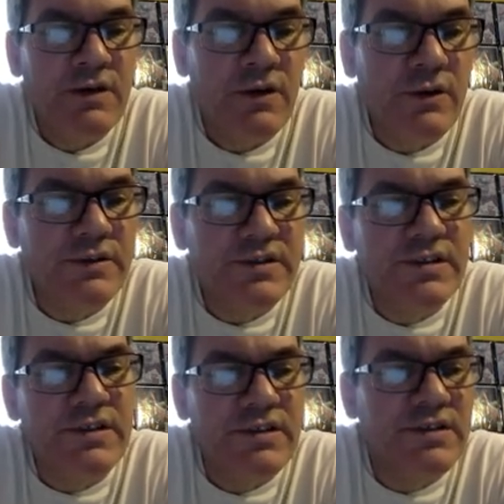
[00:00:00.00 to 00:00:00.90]
Notice
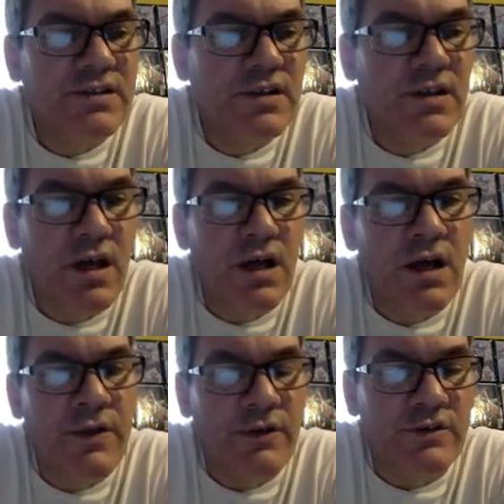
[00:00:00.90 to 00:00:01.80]
this is
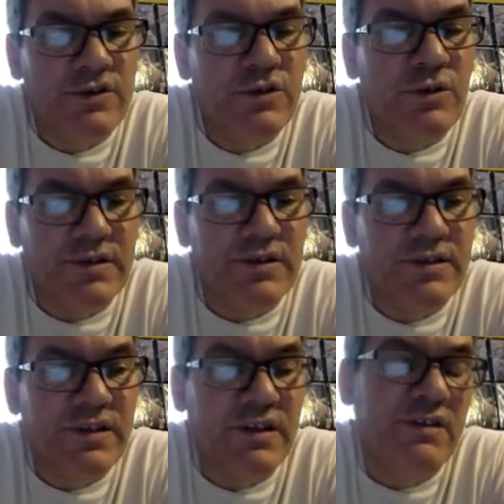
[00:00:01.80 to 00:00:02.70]
there are 2
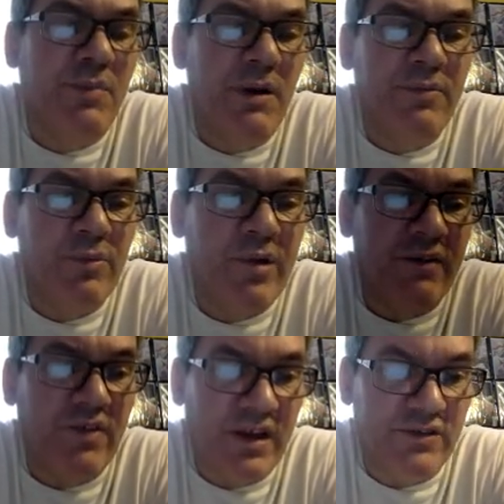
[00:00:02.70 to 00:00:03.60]
questions in this prompt and we
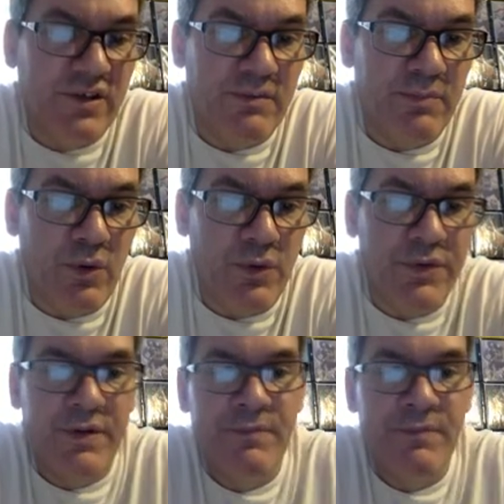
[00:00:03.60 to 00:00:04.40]
have to answer them both.